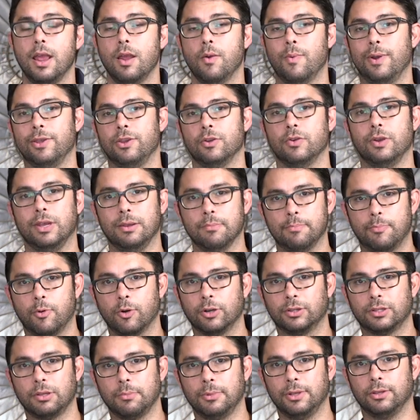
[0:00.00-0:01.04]
when you
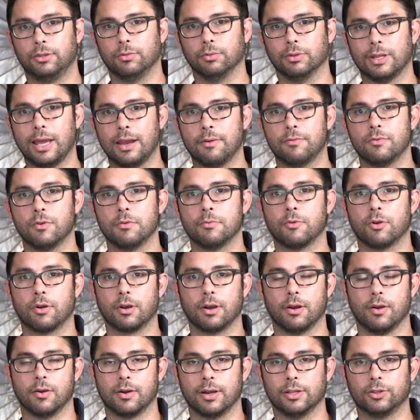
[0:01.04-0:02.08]
import them into Lightroom
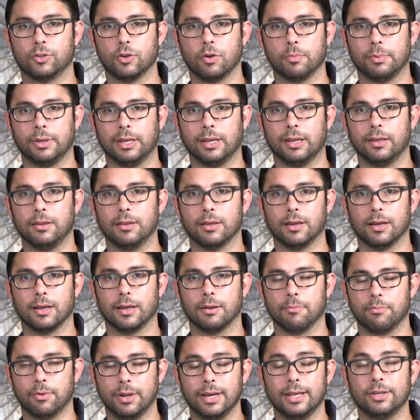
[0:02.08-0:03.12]
or Adobe
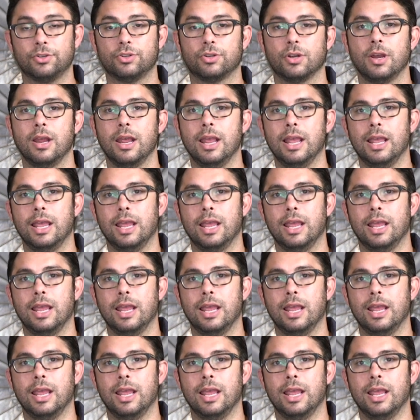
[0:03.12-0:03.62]
Bridge,